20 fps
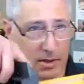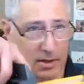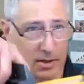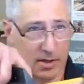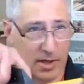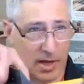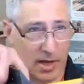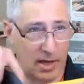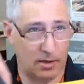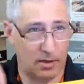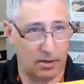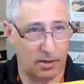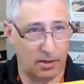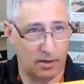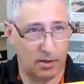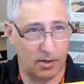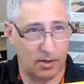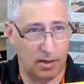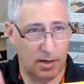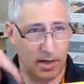this end,
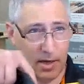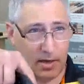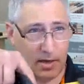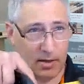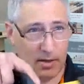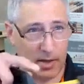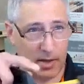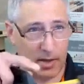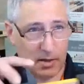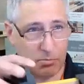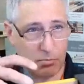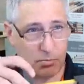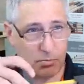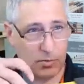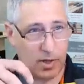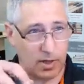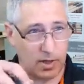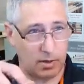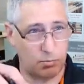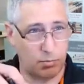and
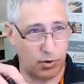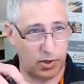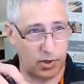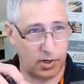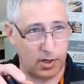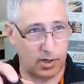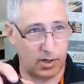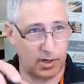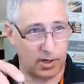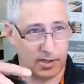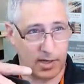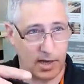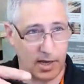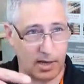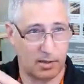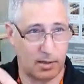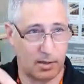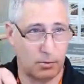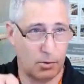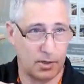they put it
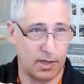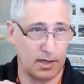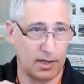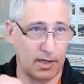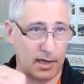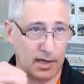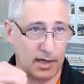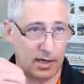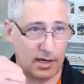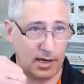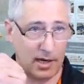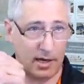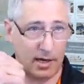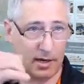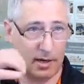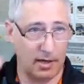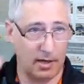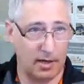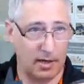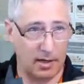exactly where they needed
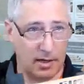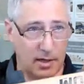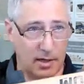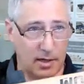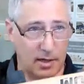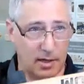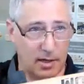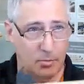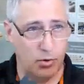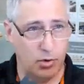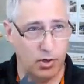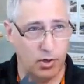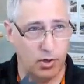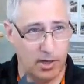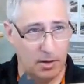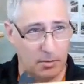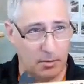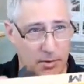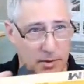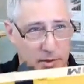it, put a
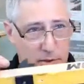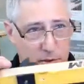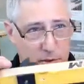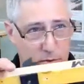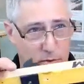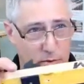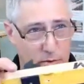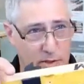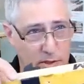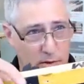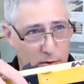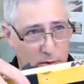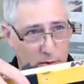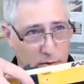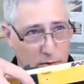couple of screws in